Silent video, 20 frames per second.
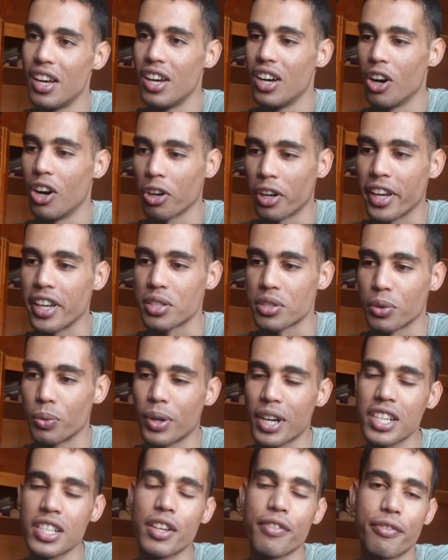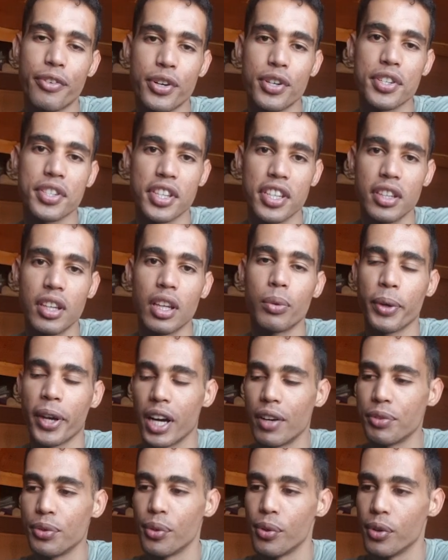Okay, so what is the first thing that we
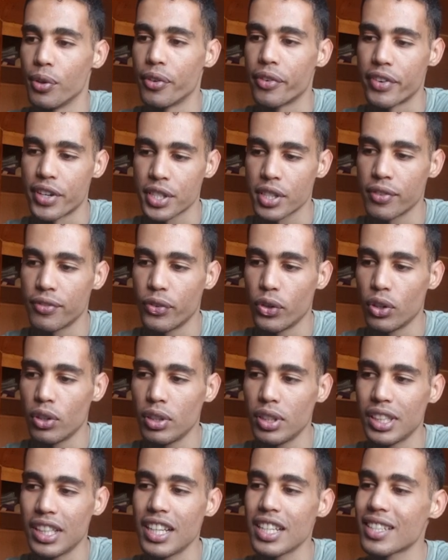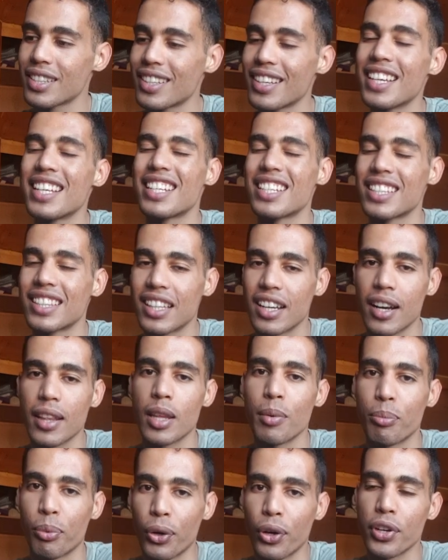have to do? First of all, let's start
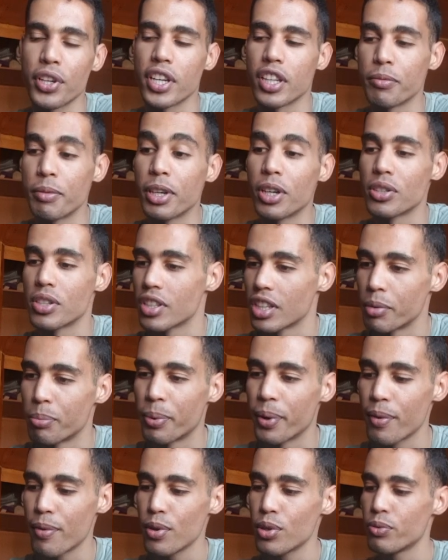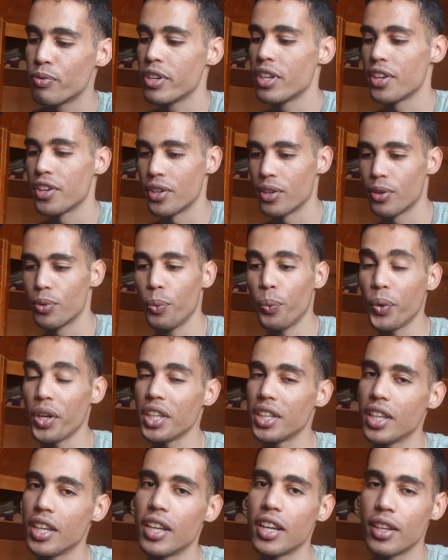the project because in the previous video we
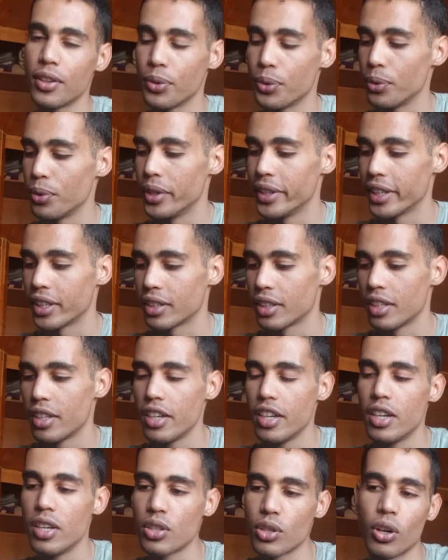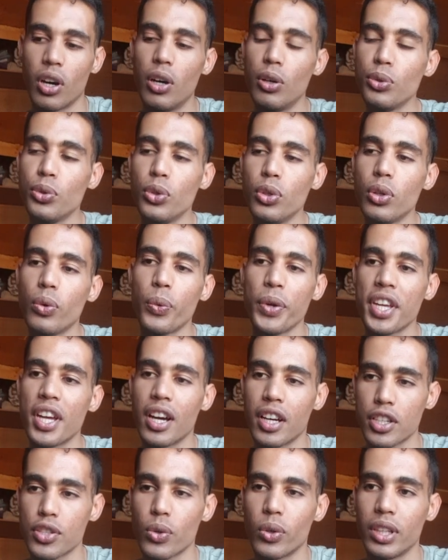didn't do that. So how do we
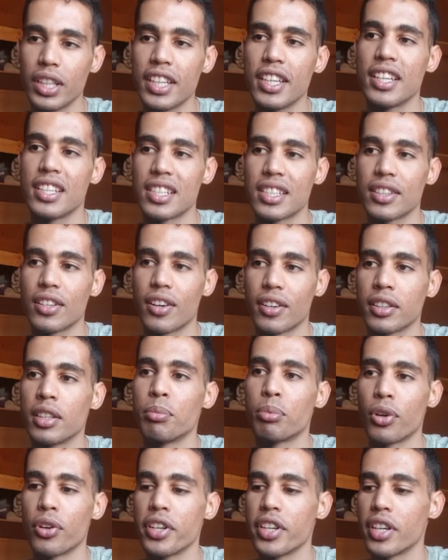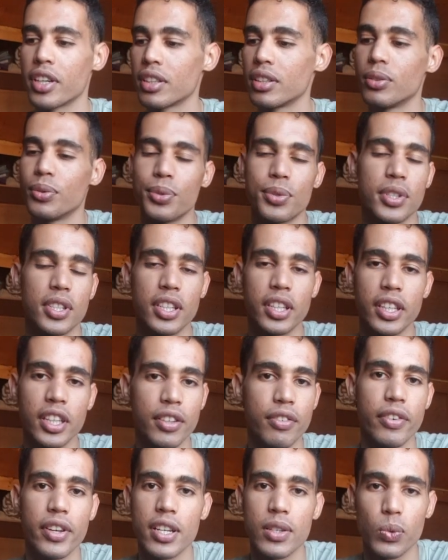actually start the project to see
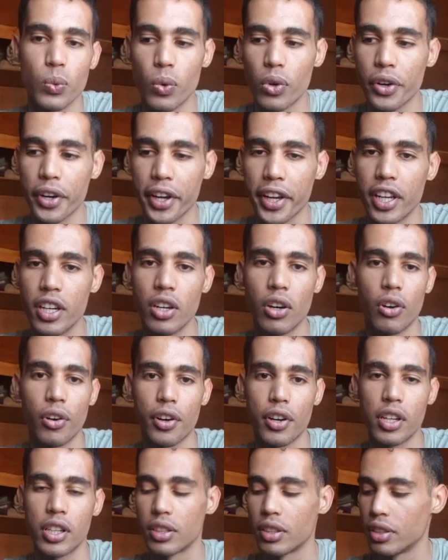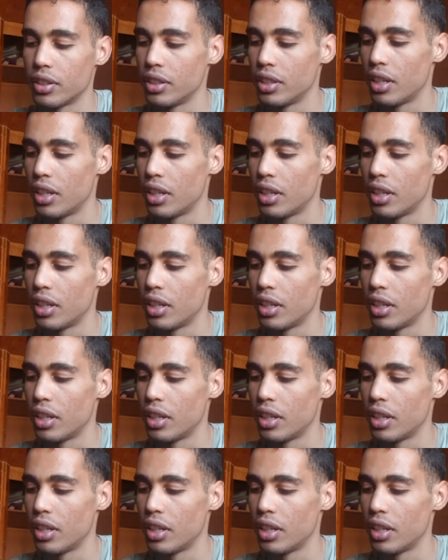if it is working or not?